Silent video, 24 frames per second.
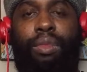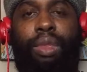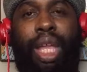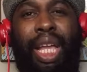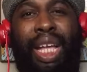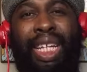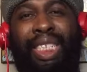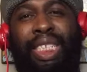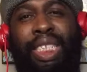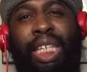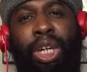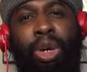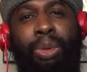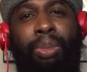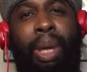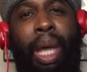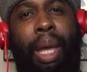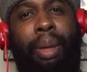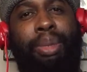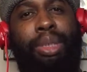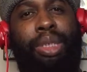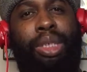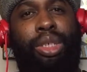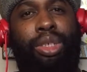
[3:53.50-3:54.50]
is she going to
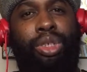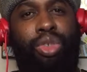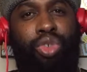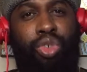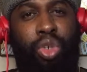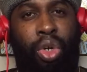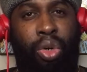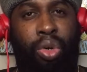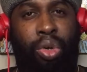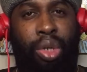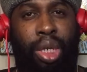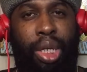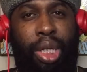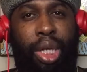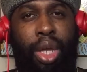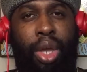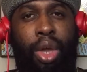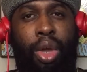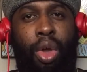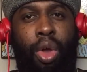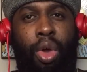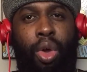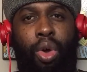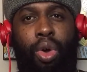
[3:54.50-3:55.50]
be able to control it,
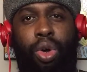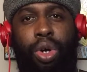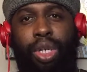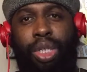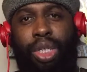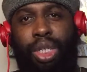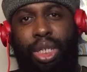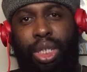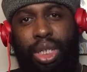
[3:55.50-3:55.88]
or is